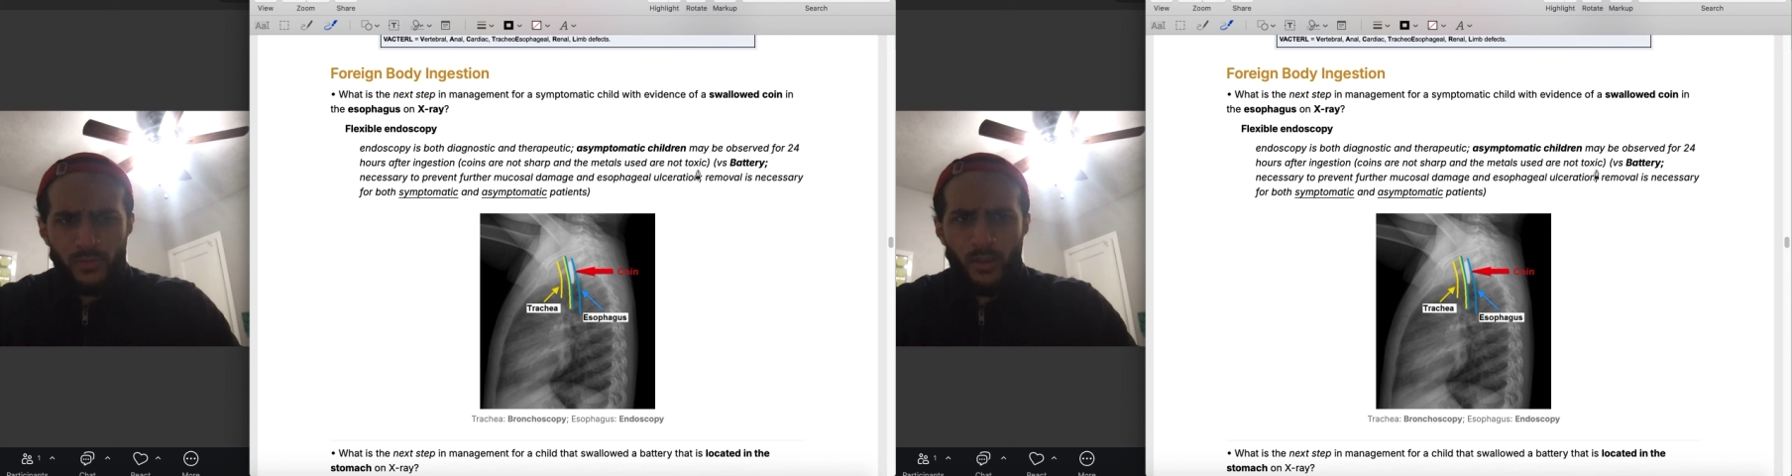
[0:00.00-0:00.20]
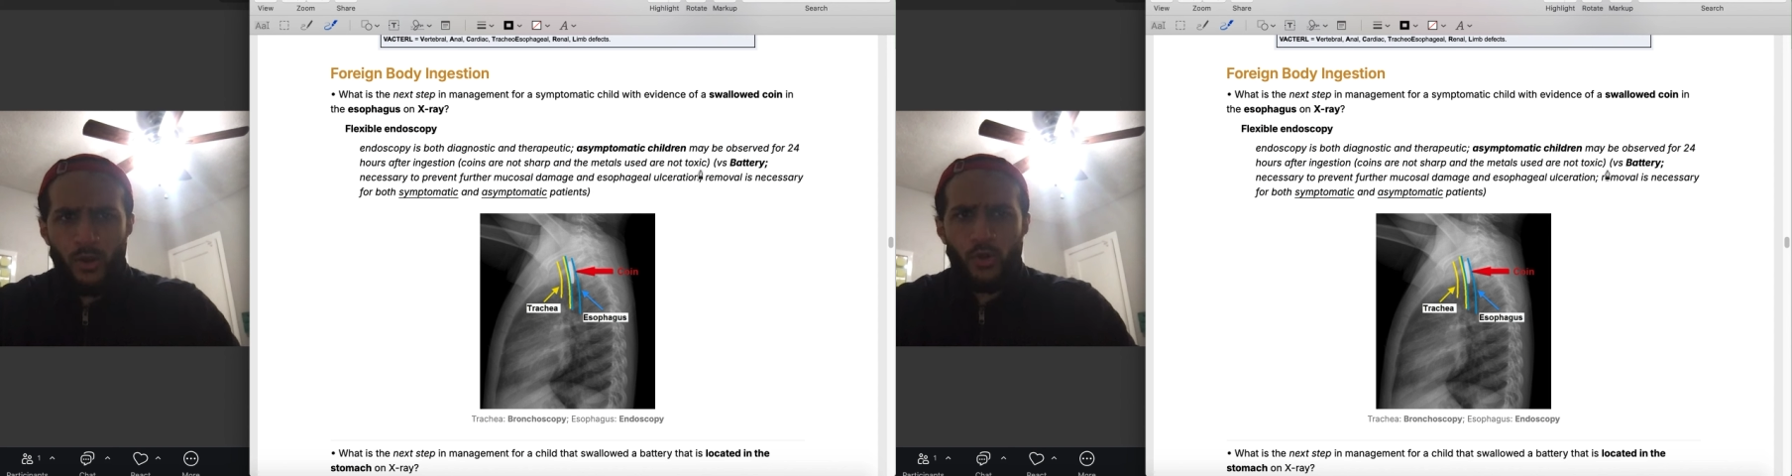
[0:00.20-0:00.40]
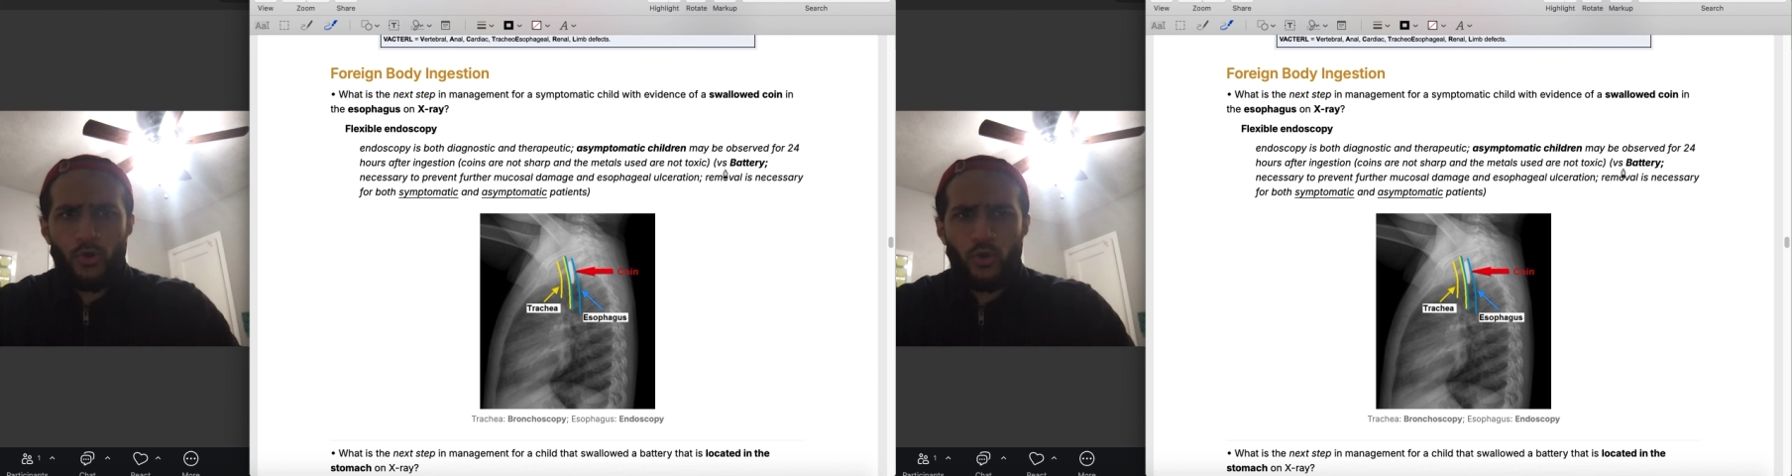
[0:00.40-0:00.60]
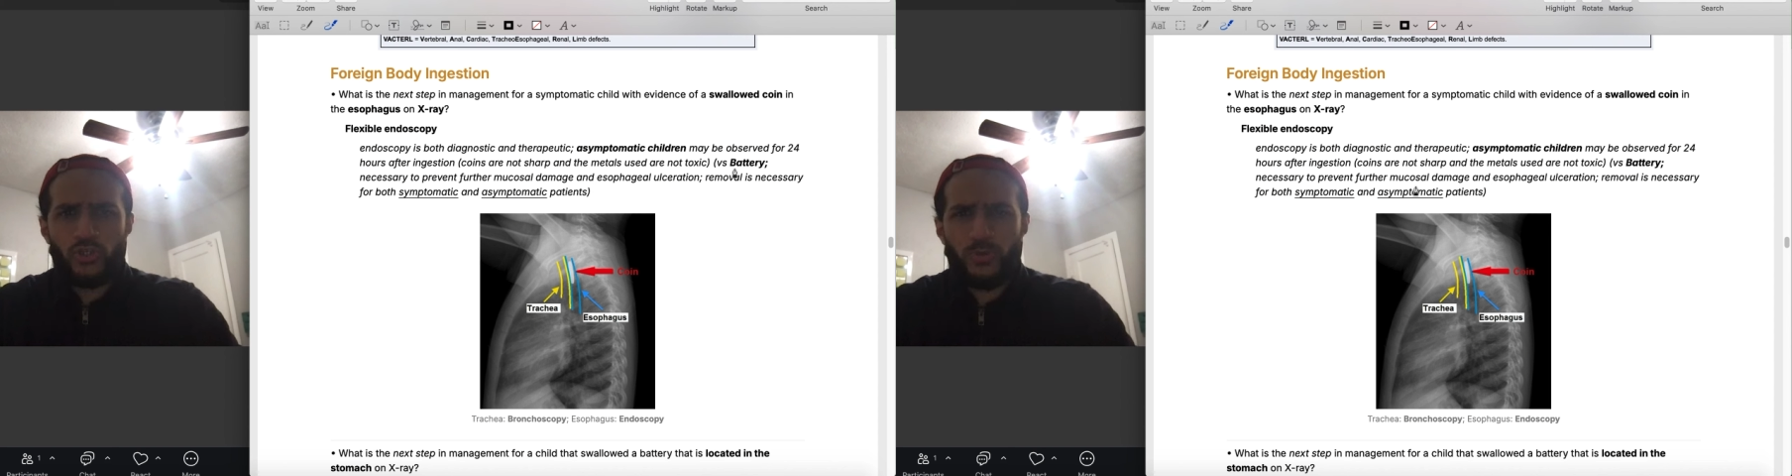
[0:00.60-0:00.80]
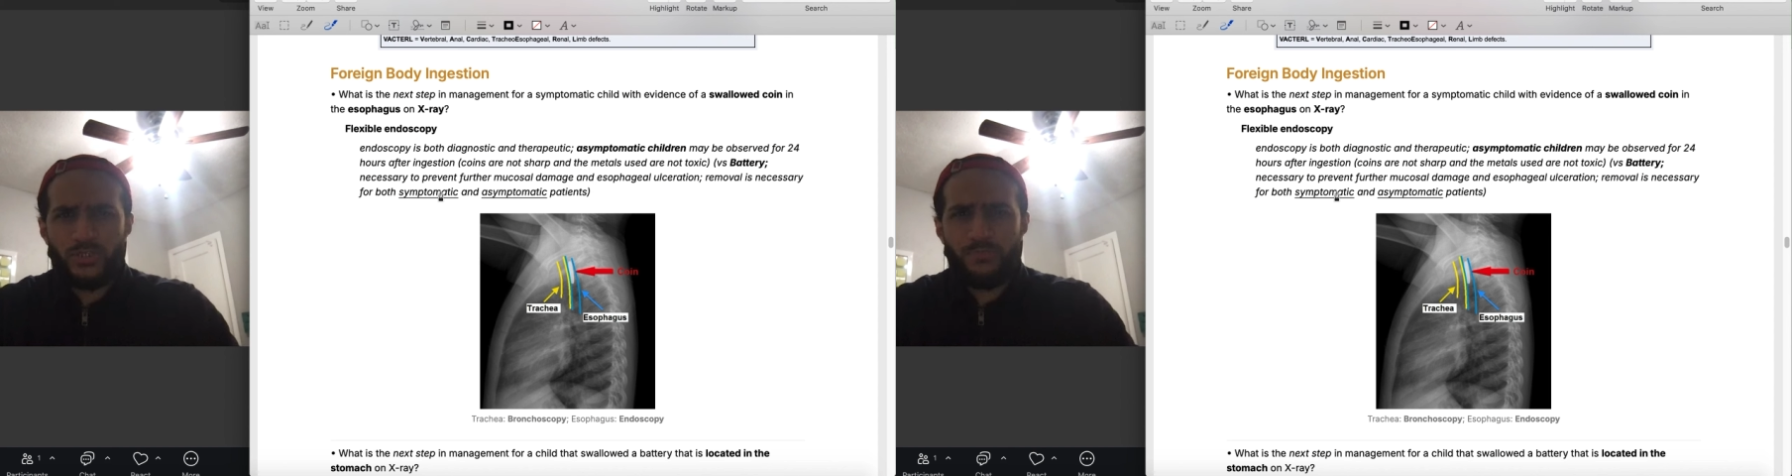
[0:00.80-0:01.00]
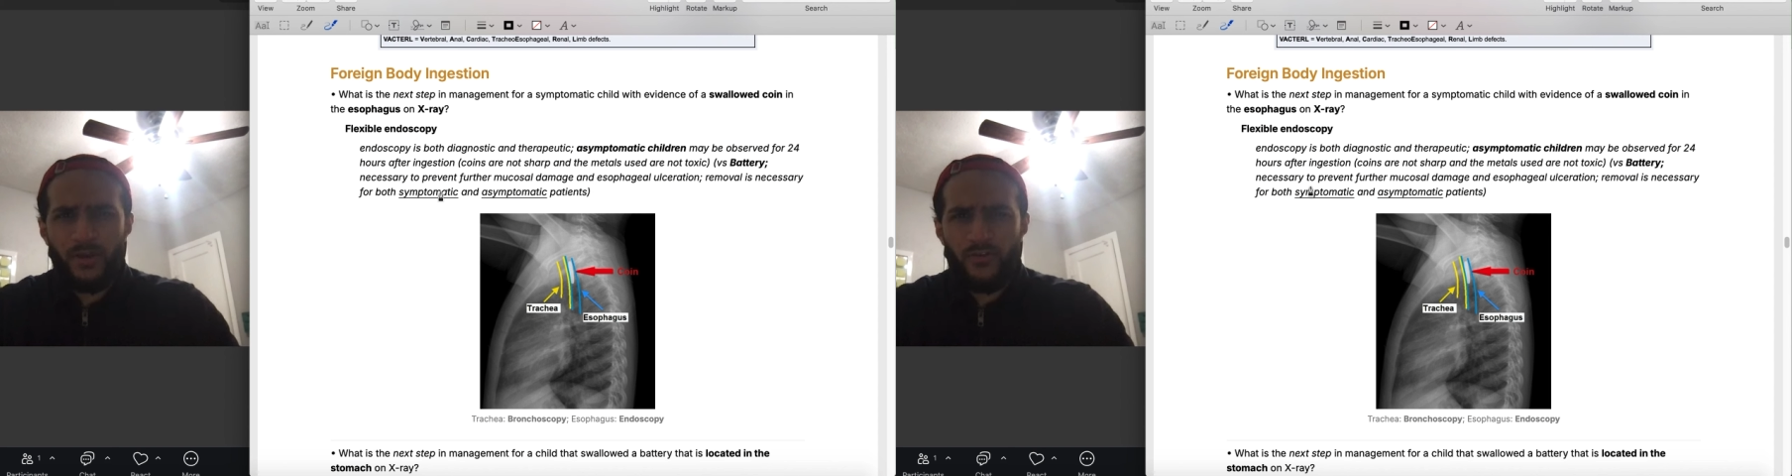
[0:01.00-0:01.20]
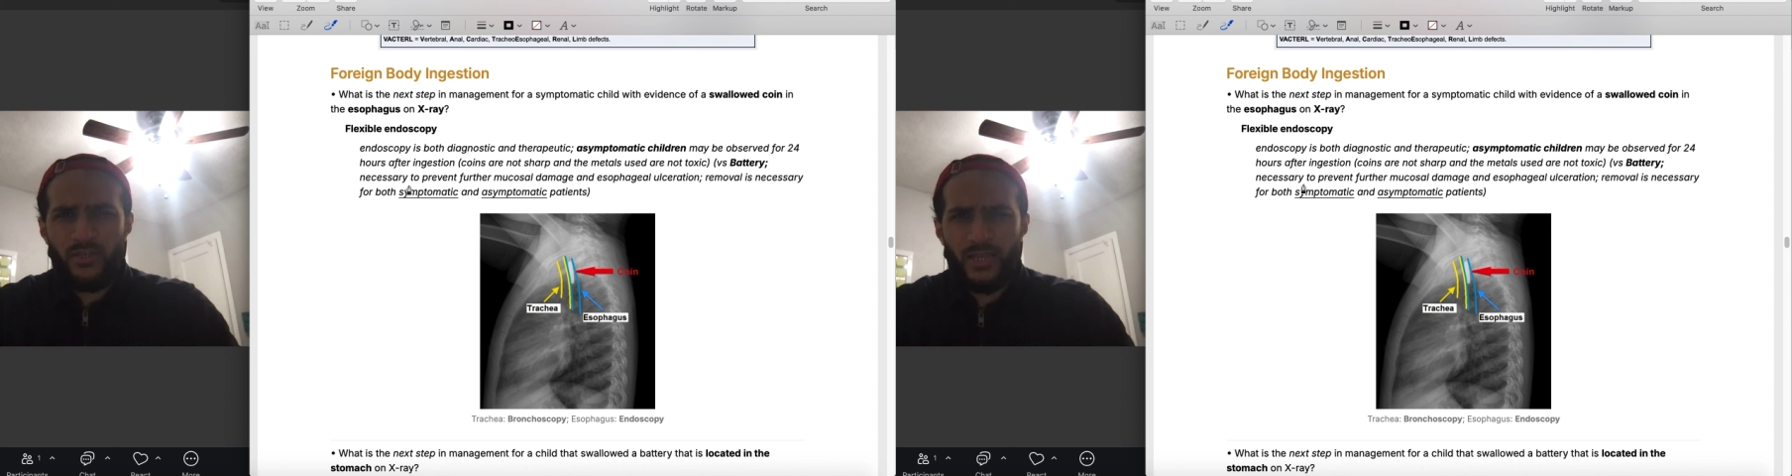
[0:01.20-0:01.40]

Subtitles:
not toxic versus battery,